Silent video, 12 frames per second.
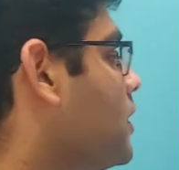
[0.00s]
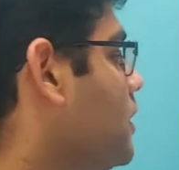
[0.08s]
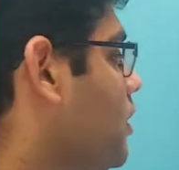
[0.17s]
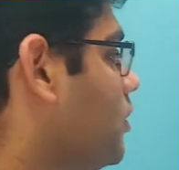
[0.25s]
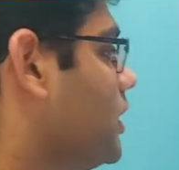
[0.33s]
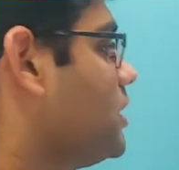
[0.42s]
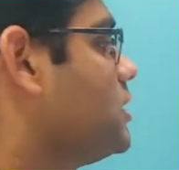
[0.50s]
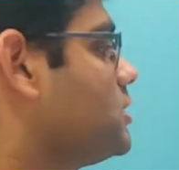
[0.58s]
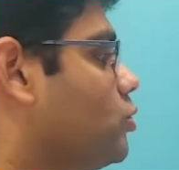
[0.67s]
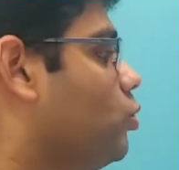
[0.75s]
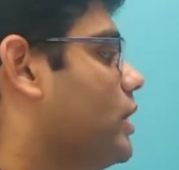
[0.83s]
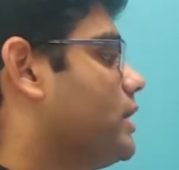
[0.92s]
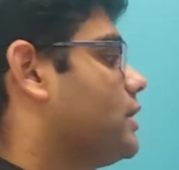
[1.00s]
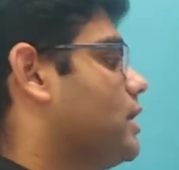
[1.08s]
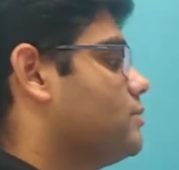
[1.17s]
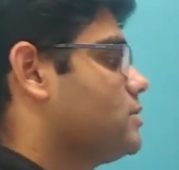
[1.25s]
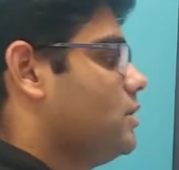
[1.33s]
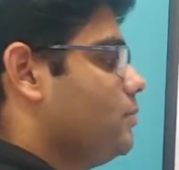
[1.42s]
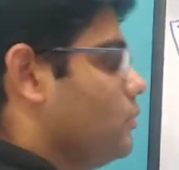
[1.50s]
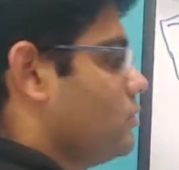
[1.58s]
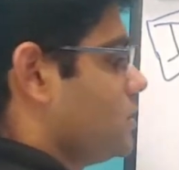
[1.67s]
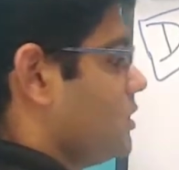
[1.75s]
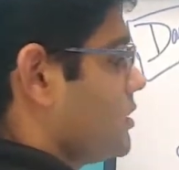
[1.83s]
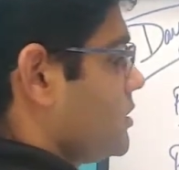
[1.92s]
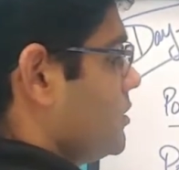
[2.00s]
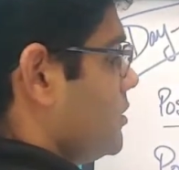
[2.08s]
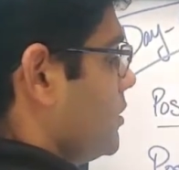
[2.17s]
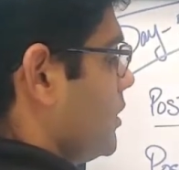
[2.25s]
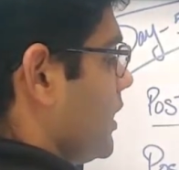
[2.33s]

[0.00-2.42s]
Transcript: Okay, so one comes the poses